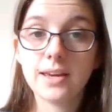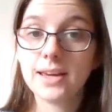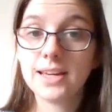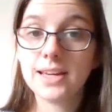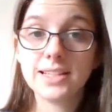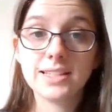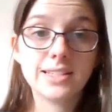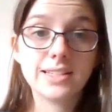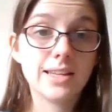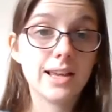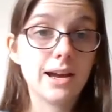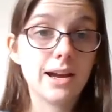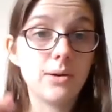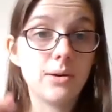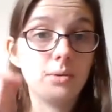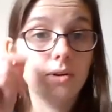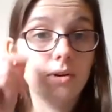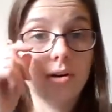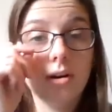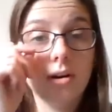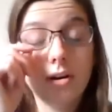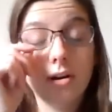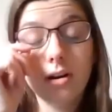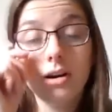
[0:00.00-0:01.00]
It's now
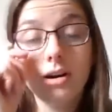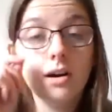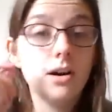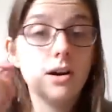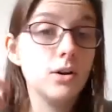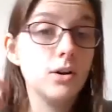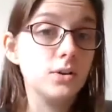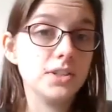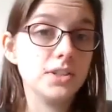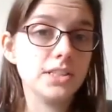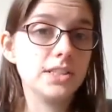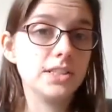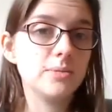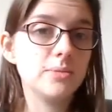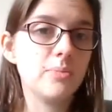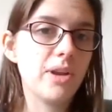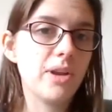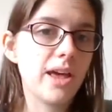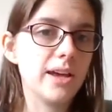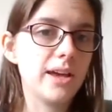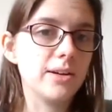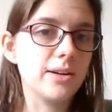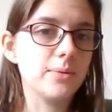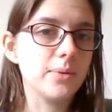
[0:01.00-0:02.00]
on
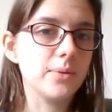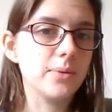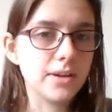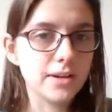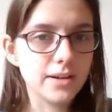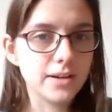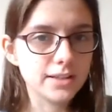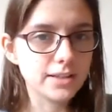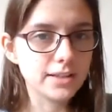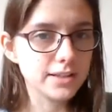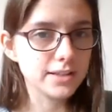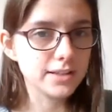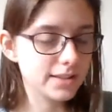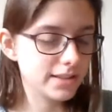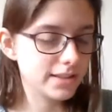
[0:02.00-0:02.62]
display at work